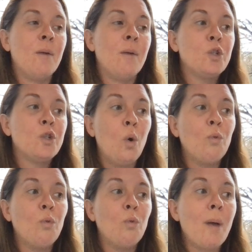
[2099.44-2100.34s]

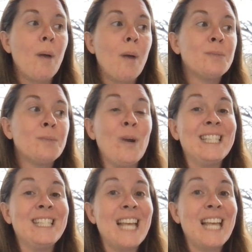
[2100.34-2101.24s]
Joel Roberts
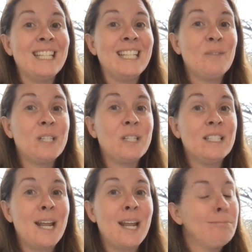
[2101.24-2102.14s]
Poinsett was
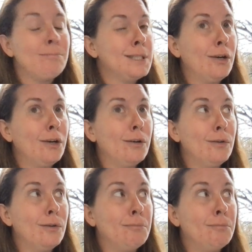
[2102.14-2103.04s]
his name.
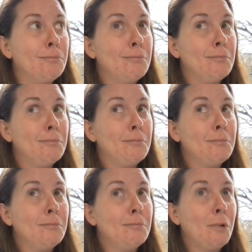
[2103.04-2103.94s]
So
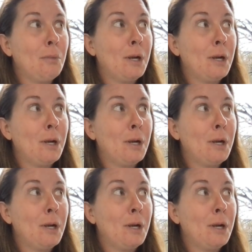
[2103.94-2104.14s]
where'd we